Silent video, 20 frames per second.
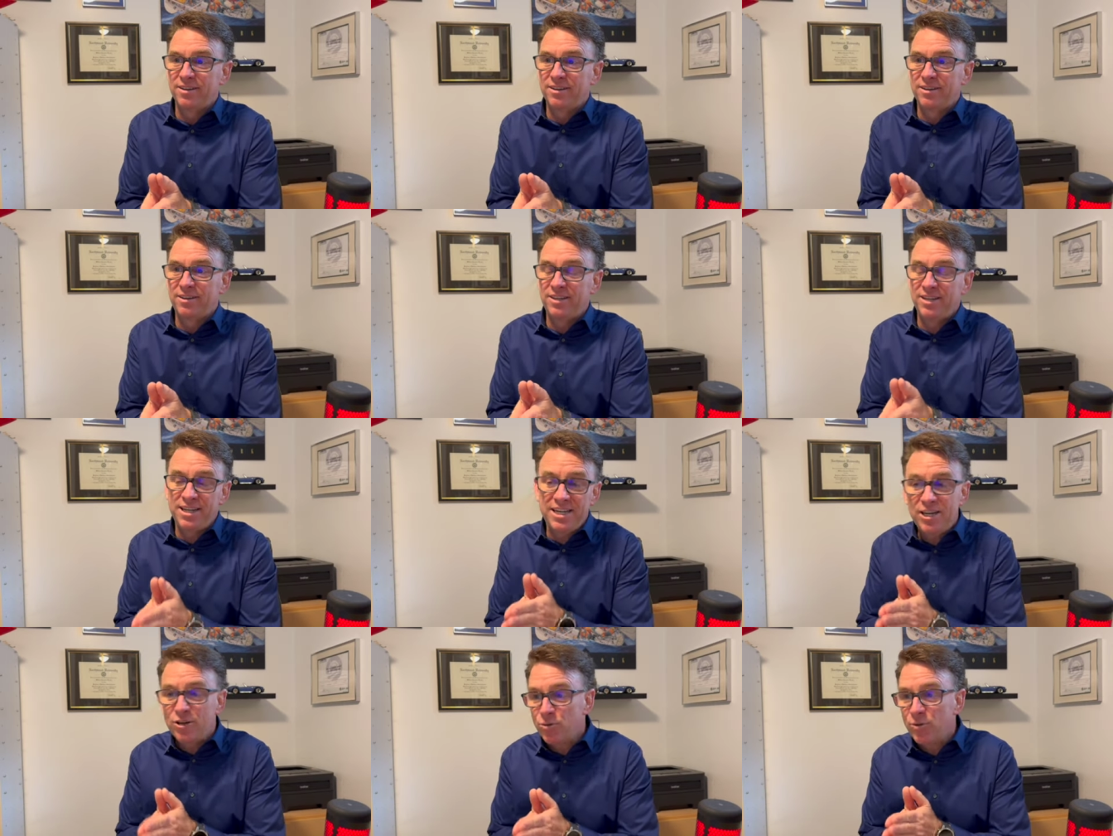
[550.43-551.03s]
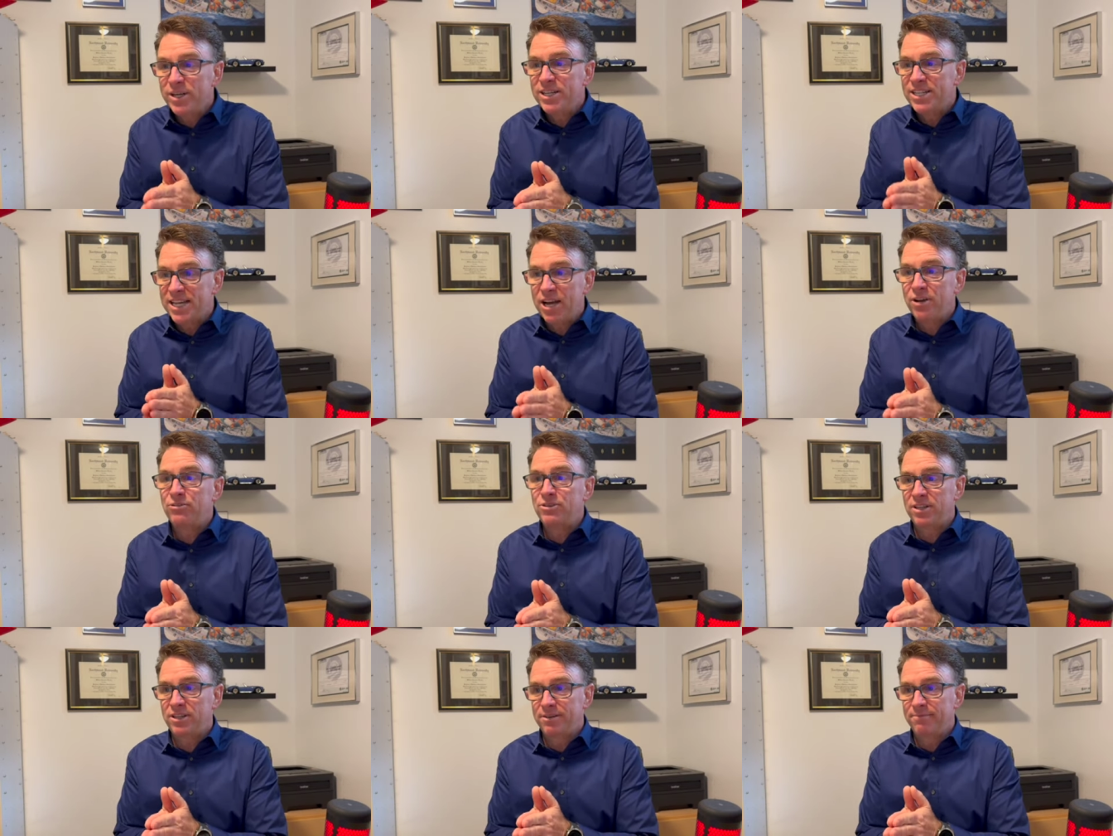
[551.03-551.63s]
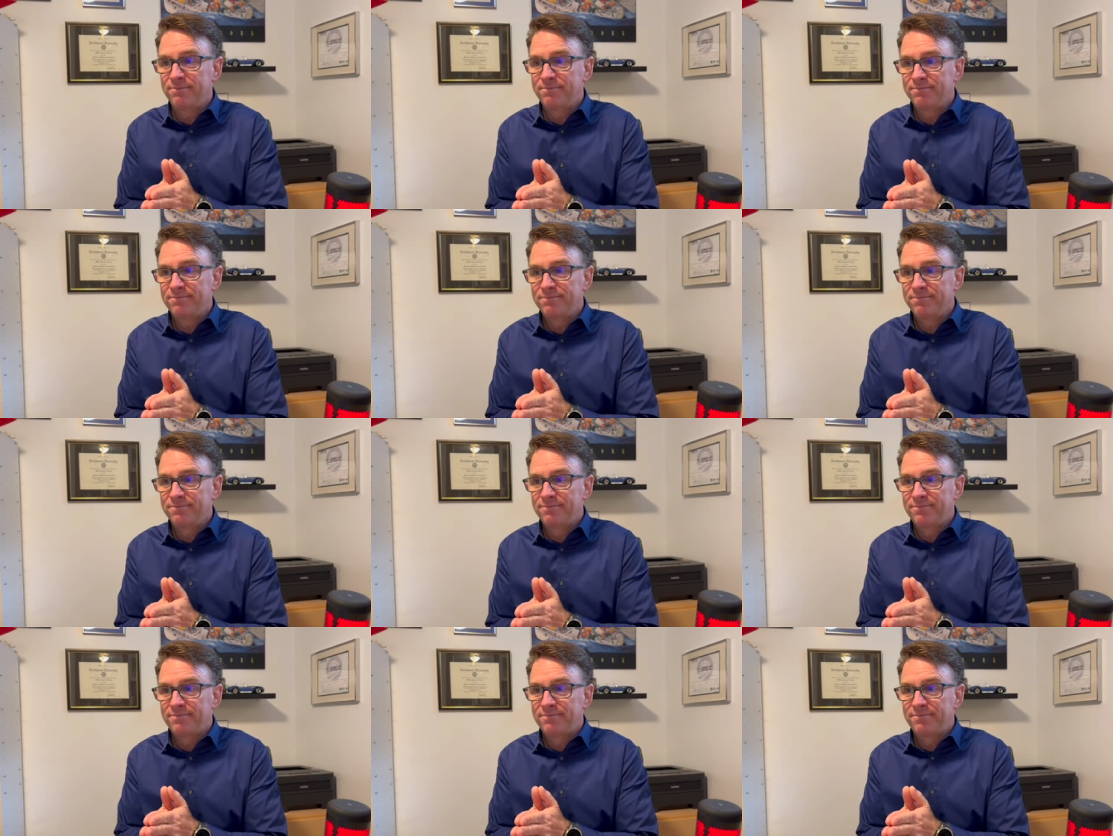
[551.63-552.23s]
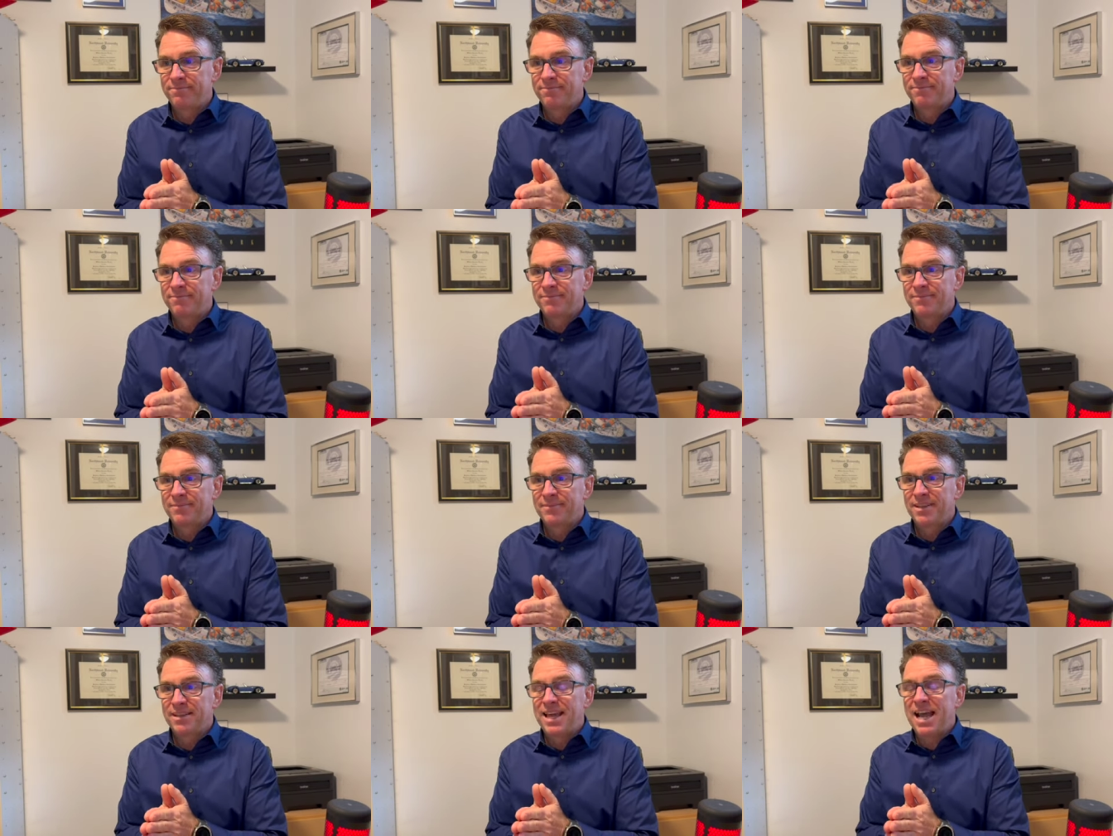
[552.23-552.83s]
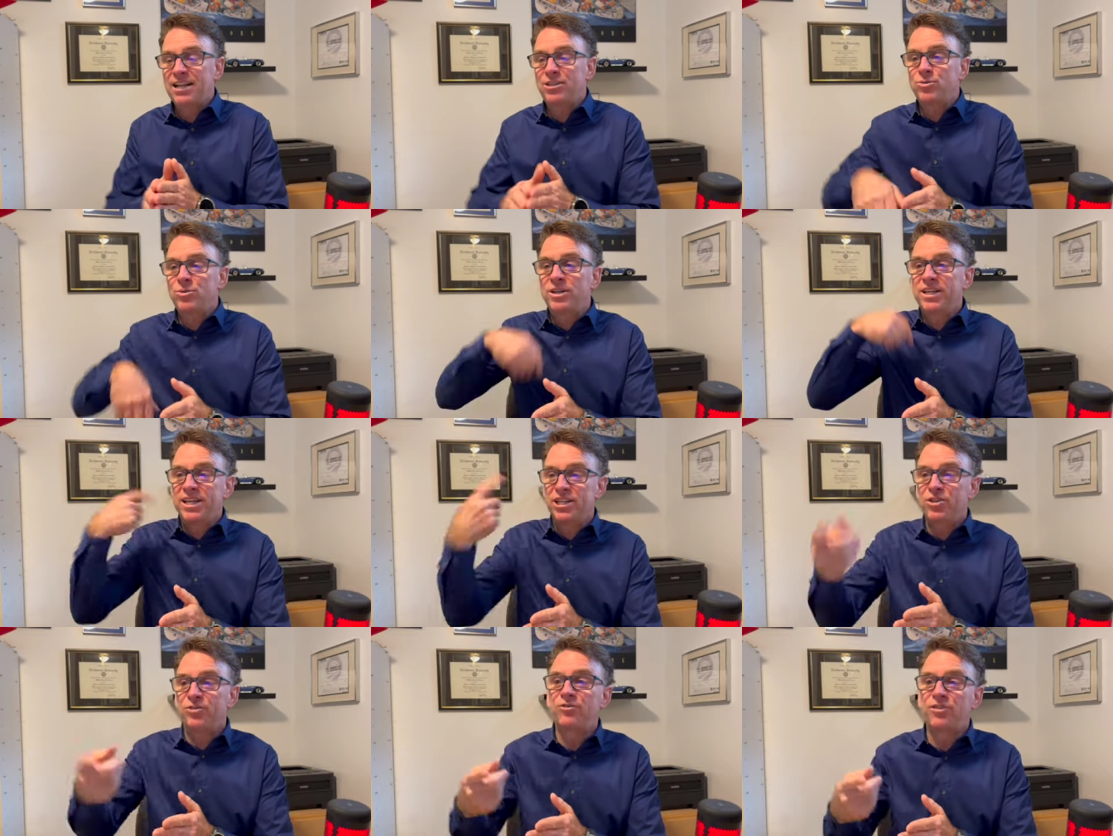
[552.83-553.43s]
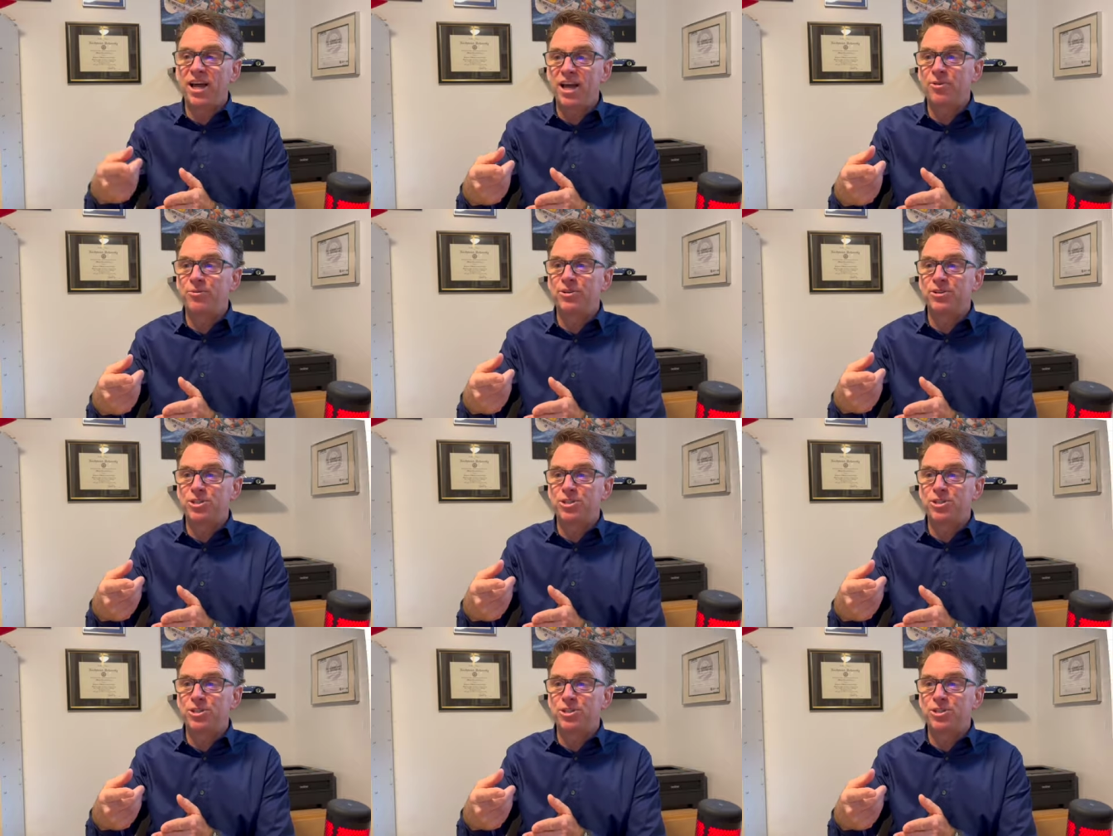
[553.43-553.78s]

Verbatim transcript: You need to reach out to them. That's what will get your flywheel